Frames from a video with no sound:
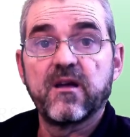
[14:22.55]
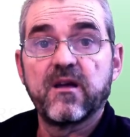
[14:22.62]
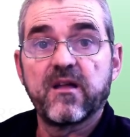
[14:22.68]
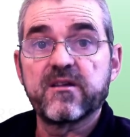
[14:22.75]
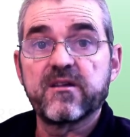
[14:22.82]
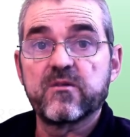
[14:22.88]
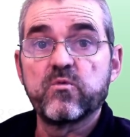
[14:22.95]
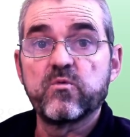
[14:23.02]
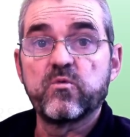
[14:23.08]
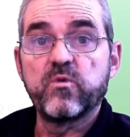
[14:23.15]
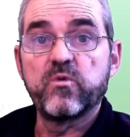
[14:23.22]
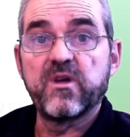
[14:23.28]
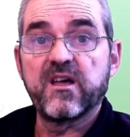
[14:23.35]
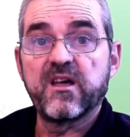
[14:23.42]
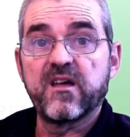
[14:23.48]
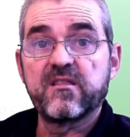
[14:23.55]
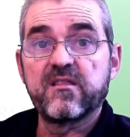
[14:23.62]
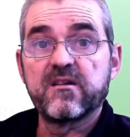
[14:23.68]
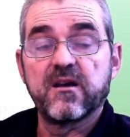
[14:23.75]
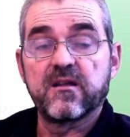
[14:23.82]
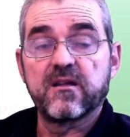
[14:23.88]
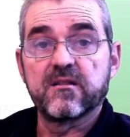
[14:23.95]
And then we had
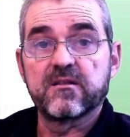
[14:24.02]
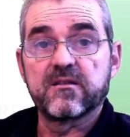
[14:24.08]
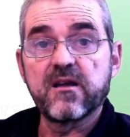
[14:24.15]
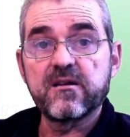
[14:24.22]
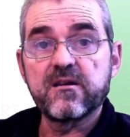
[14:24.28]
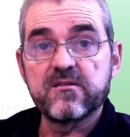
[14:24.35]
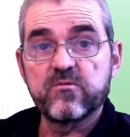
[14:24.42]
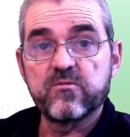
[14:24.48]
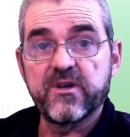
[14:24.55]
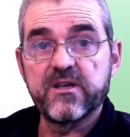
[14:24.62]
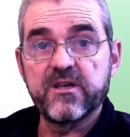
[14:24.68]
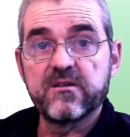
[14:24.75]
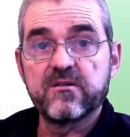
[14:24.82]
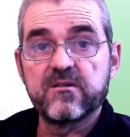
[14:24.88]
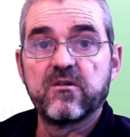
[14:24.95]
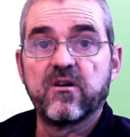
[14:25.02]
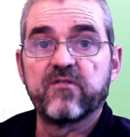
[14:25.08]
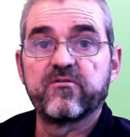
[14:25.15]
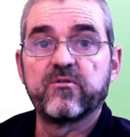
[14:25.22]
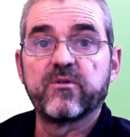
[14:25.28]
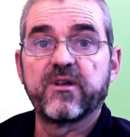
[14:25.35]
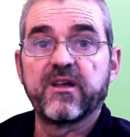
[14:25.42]
an alternate way
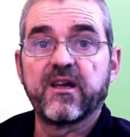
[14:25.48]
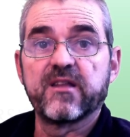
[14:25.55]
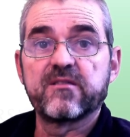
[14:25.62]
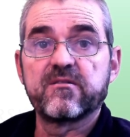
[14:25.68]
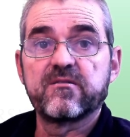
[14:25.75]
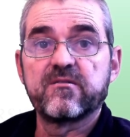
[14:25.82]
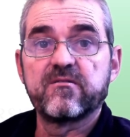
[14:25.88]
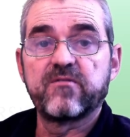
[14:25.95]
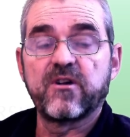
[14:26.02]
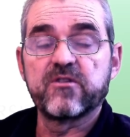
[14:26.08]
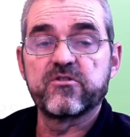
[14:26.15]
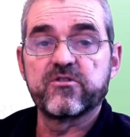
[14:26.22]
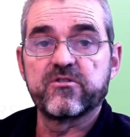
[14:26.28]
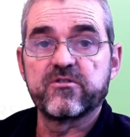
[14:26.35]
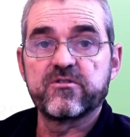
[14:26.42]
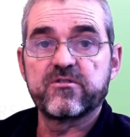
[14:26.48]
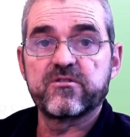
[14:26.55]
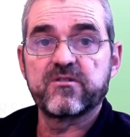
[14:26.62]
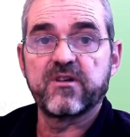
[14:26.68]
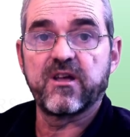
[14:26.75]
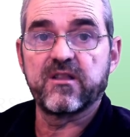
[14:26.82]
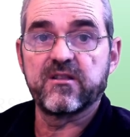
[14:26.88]
of looking at
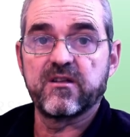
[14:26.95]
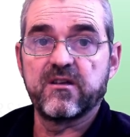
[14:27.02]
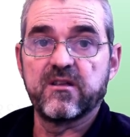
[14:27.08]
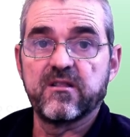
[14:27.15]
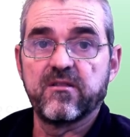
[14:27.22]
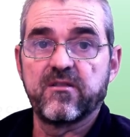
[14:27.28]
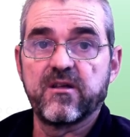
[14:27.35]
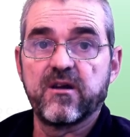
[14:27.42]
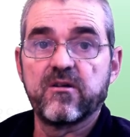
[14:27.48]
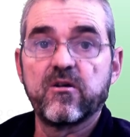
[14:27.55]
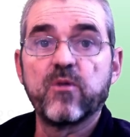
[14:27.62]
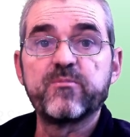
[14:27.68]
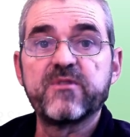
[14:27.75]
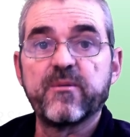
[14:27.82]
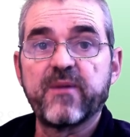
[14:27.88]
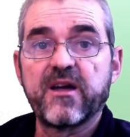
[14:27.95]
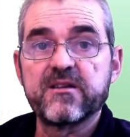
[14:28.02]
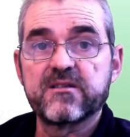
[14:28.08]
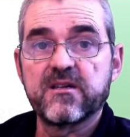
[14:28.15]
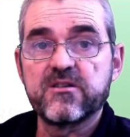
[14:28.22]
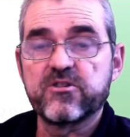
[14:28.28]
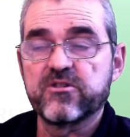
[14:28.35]
functions and their
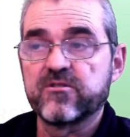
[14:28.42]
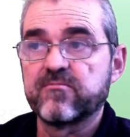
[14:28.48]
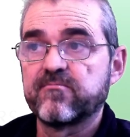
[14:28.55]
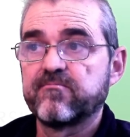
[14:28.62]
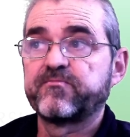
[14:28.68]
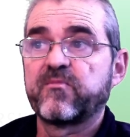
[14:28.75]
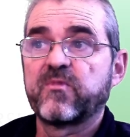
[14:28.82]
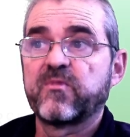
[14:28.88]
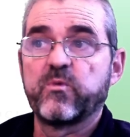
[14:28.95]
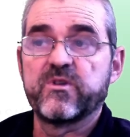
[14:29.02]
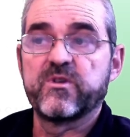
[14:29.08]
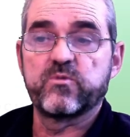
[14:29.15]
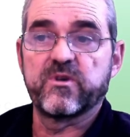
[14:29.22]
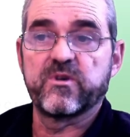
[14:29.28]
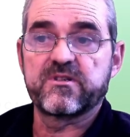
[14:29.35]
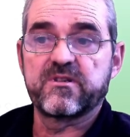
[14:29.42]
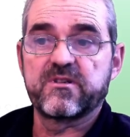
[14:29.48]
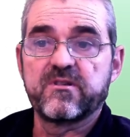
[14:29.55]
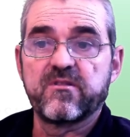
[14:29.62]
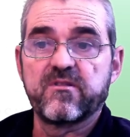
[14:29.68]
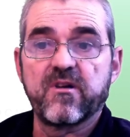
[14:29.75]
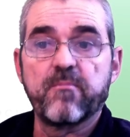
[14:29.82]
optimization, which
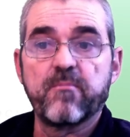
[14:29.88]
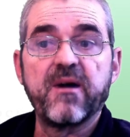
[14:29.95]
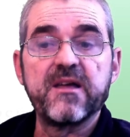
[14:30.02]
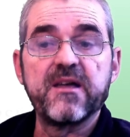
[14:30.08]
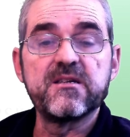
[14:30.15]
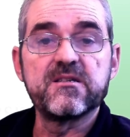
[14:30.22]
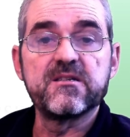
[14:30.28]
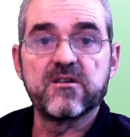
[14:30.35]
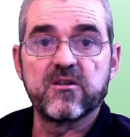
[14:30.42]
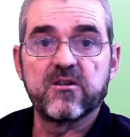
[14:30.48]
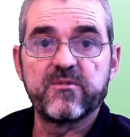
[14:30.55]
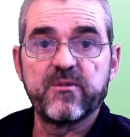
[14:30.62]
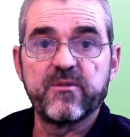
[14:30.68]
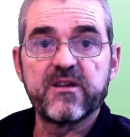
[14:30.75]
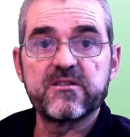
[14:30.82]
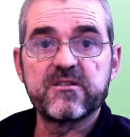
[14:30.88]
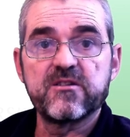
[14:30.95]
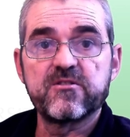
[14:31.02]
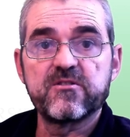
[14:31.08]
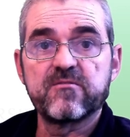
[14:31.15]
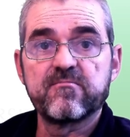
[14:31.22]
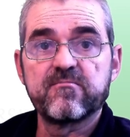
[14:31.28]
was the Bayesian
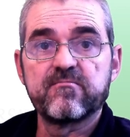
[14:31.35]
optimization.